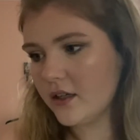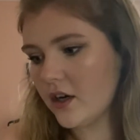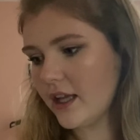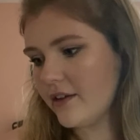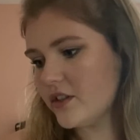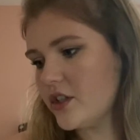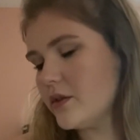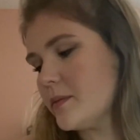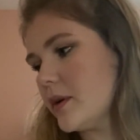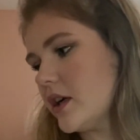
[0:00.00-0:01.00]
All I have to do
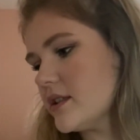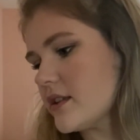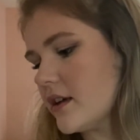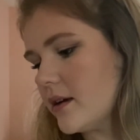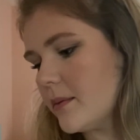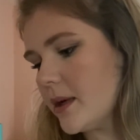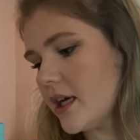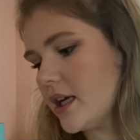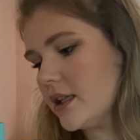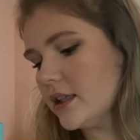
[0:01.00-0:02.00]
is put on some
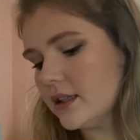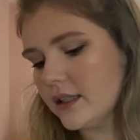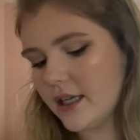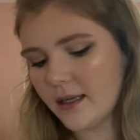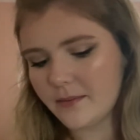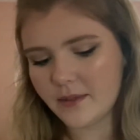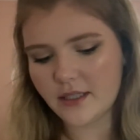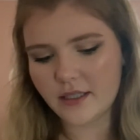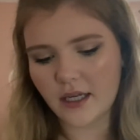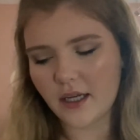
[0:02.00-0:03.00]

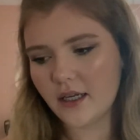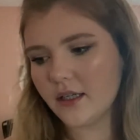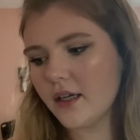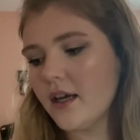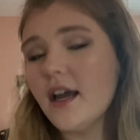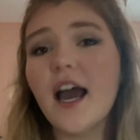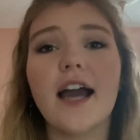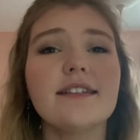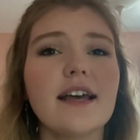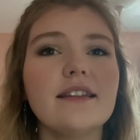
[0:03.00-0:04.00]
lipstick. I
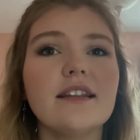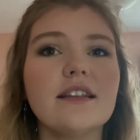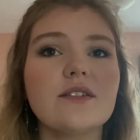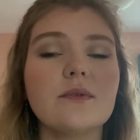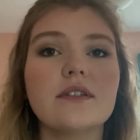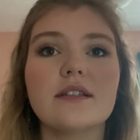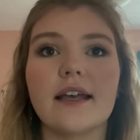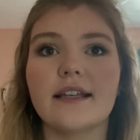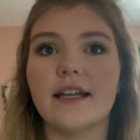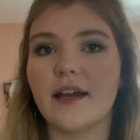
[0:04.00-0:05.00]
said that this was
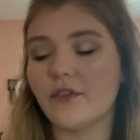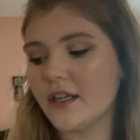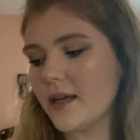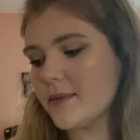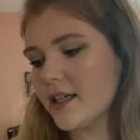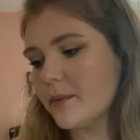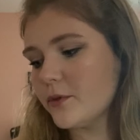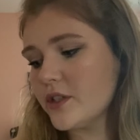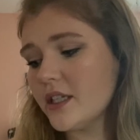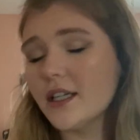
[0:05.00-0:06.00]
like an everyday makeup
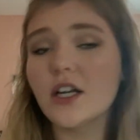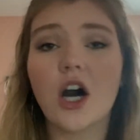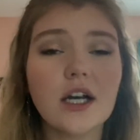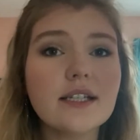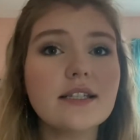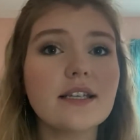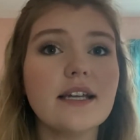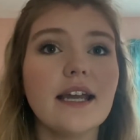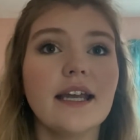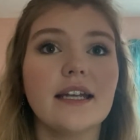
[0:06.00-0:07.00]
routine, and
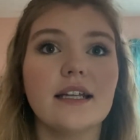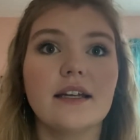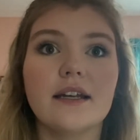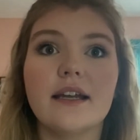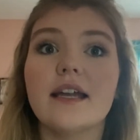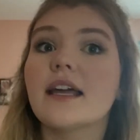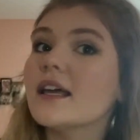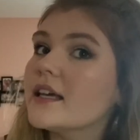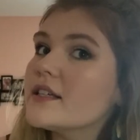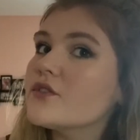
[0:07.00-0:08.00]
honestly it
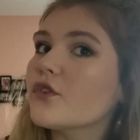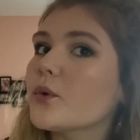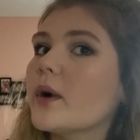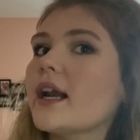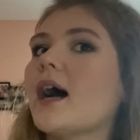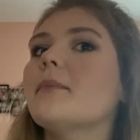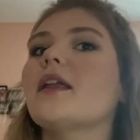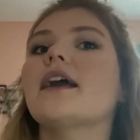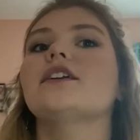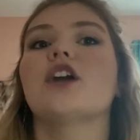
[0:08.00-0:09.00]
is for when I'm
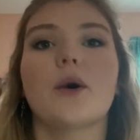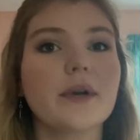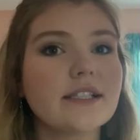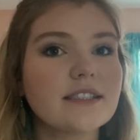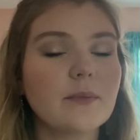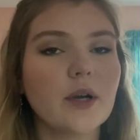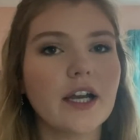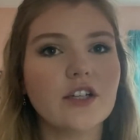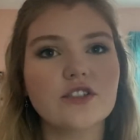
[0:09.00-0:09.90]
like going somewhere.